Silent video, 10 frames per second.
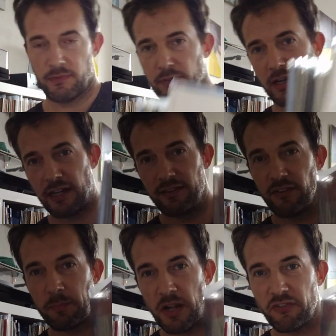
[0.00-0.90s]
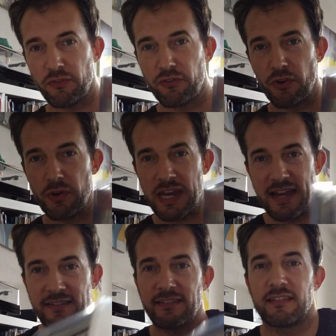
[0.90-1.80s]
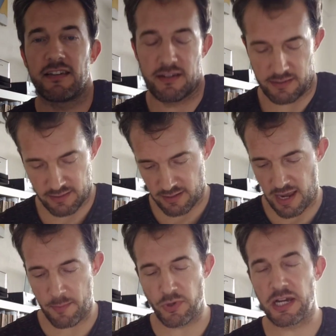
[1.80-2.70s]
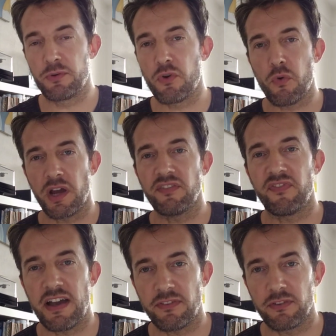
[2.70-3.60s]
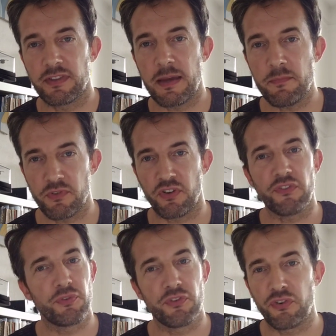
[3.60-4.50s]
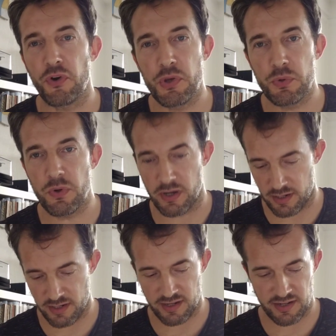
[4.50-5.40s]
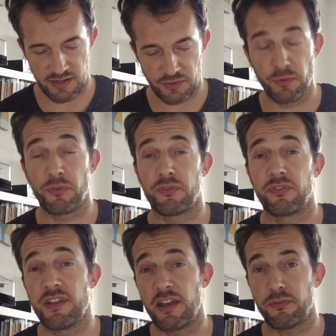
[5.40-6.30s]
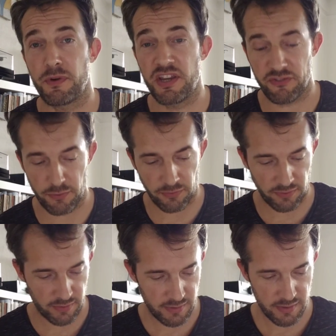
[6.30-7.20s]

So I got this bunch to show you guys. I'm gonna go quite fast on them just to show you those nice reissues.